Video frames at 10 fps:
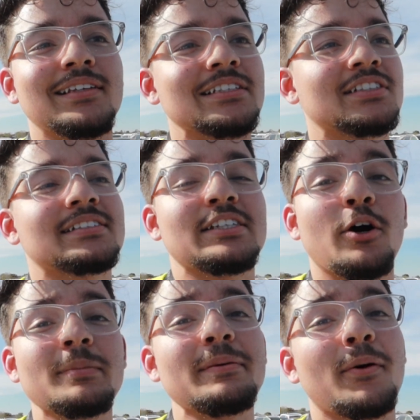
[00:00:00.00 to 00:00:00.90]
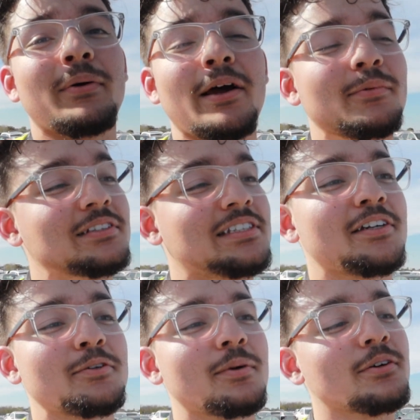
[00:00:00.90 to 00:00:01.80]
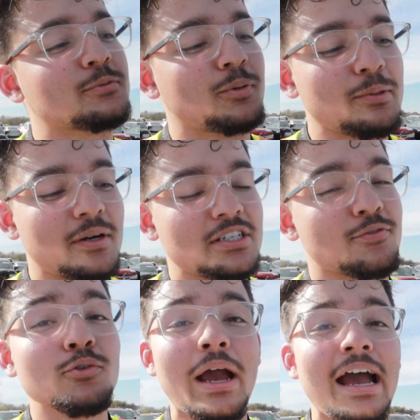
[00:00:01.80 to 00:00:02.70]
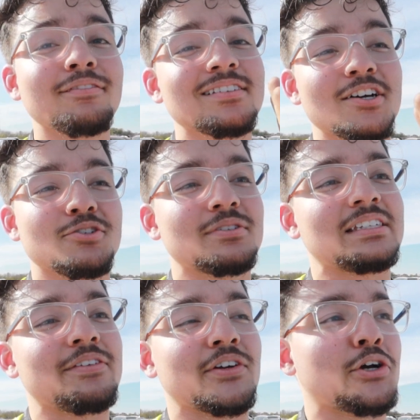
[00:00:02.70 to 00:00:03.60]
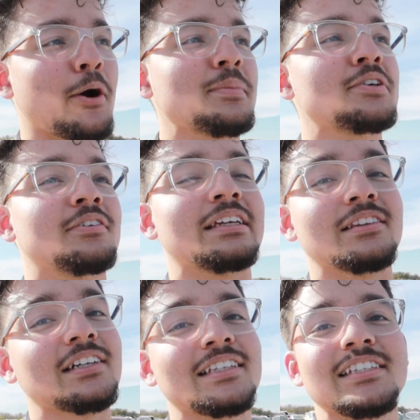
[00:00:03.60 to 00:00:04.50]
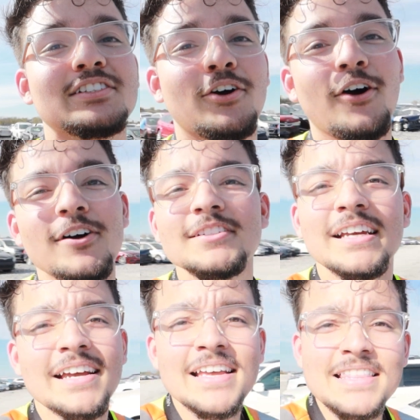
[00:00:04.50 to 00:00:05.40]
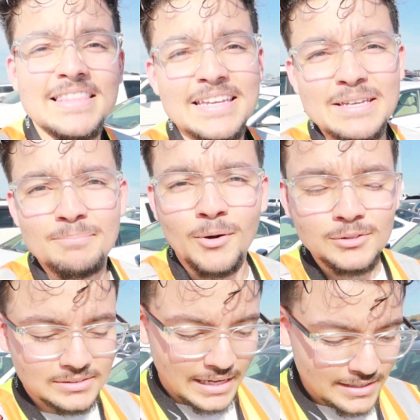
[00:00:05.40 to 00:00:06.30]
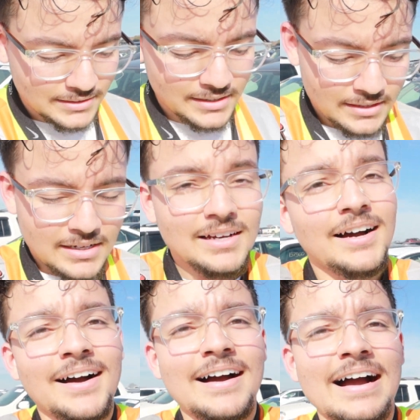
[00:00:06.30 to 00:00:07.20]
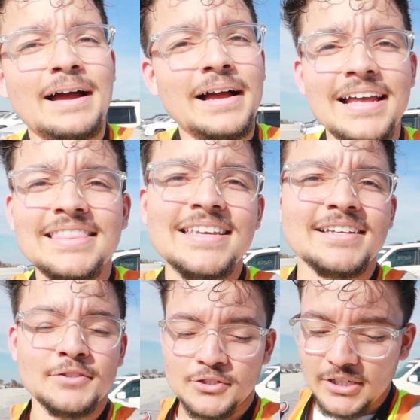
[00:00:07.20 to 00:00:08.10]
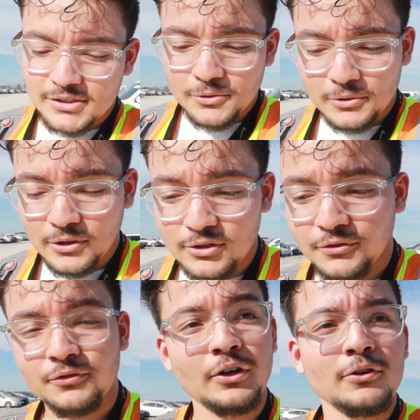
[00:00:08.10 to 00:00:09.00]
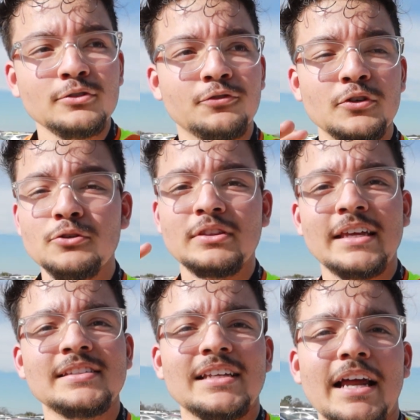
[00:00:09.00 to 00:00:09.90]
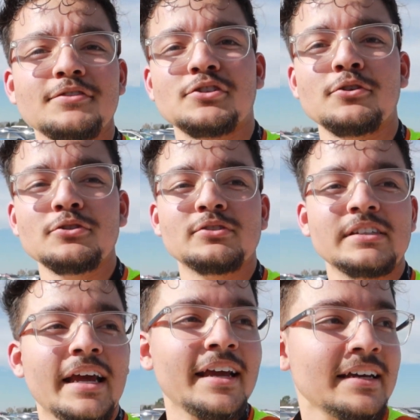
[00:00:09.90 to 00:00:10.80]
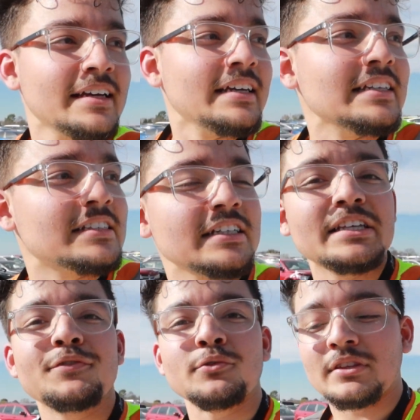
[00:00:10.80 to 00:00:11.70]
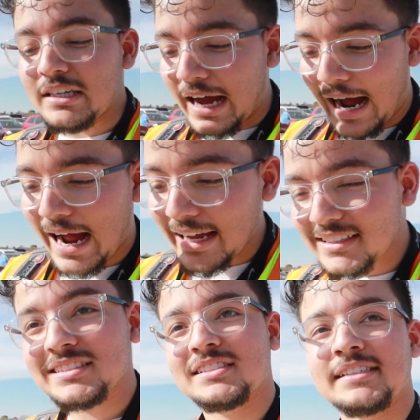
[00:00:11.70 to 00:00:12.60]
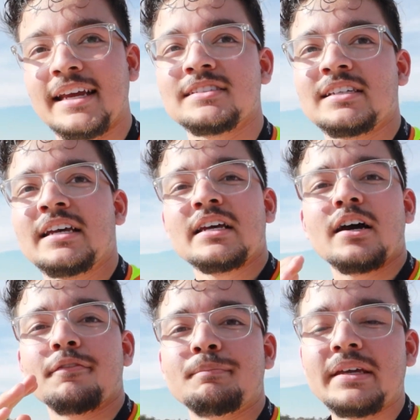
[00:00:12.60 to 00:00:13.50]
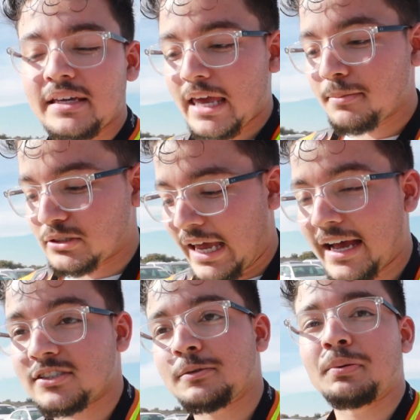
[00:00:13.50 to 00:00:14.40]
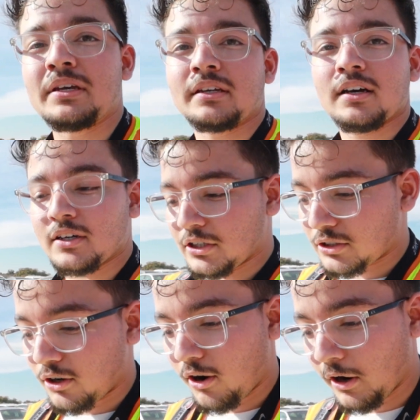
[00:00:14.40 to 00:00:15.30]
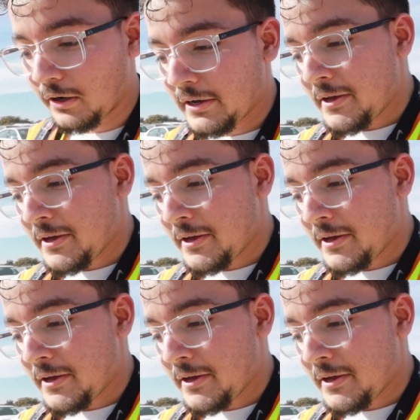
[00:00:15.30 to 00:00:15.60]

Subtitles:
then just tell me. But what I will tell you, bro, is pretty much if you have the luxury to even come here and look at these cars, then most likely, I think just doing those few things that I've shown you today is going to give you the highest chance of being able to actually pick a good car.